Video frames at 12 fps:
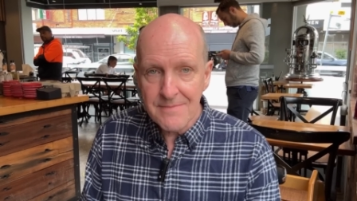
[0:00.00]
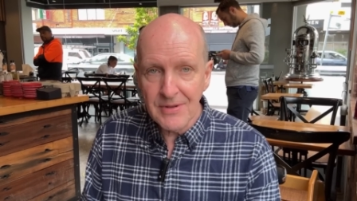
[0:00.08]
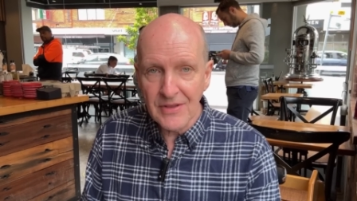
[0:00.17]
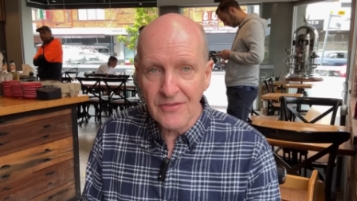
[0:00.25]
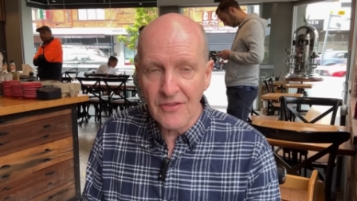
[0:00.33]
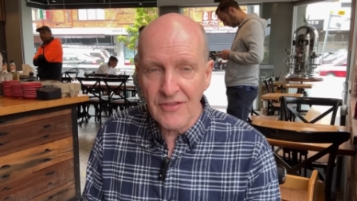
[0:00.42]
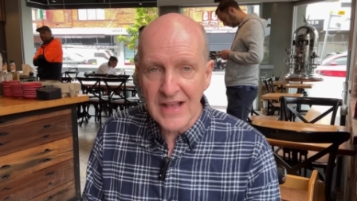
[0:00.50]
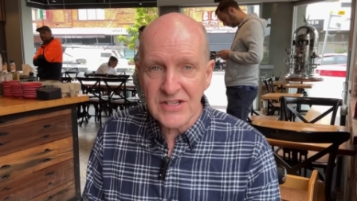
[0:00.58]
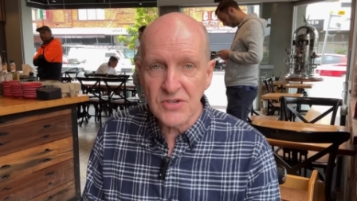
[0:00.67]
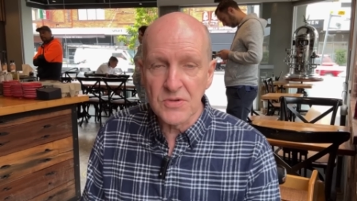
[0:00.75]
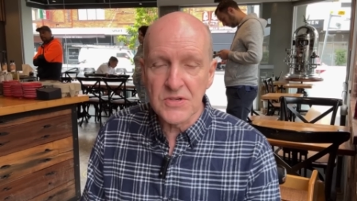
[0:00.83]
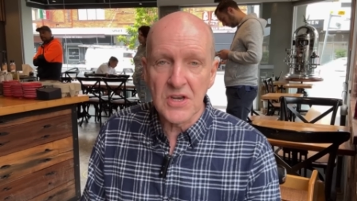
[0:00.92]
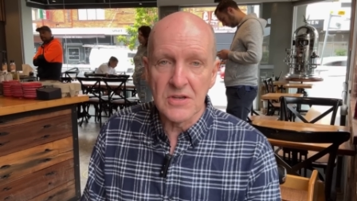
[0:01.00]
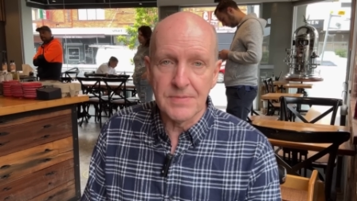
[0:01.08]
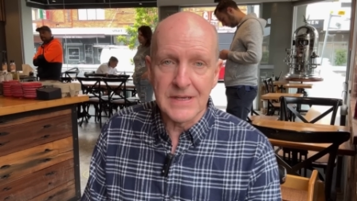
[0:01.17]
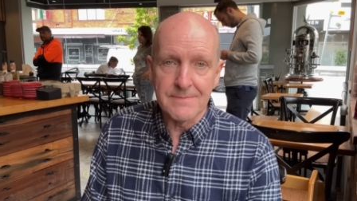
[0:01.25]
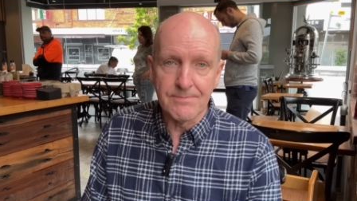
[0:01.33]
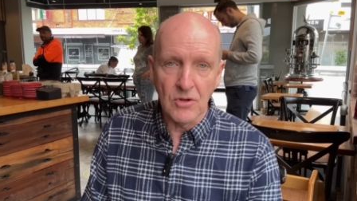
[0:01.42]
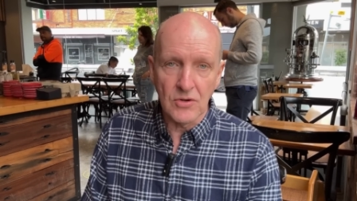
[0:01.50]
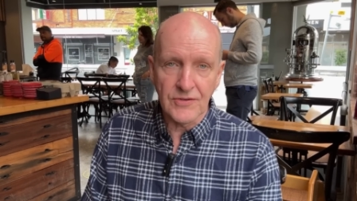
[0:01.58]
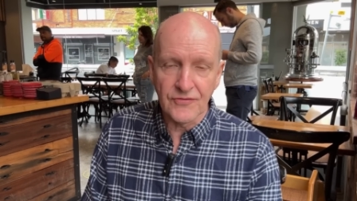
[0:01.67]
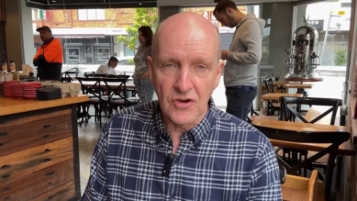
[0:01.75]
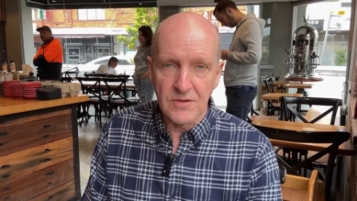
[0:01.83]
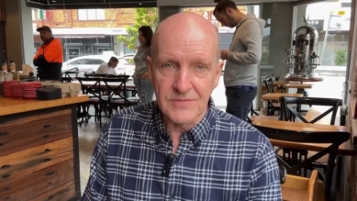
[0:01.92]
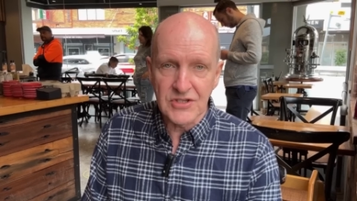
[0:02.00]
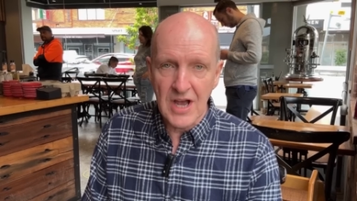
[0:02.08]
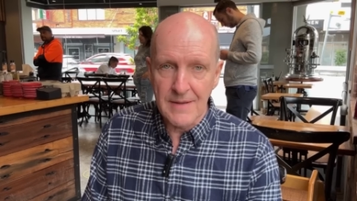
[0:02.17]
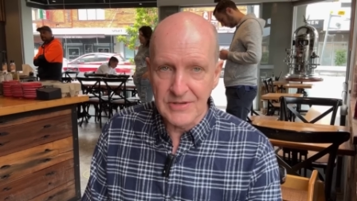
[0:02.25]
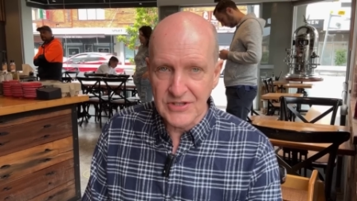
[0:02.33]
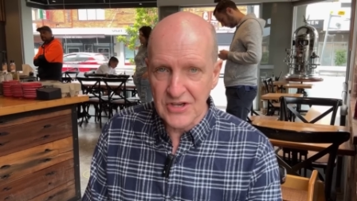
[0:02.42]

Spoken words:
but that's also been blocked from time to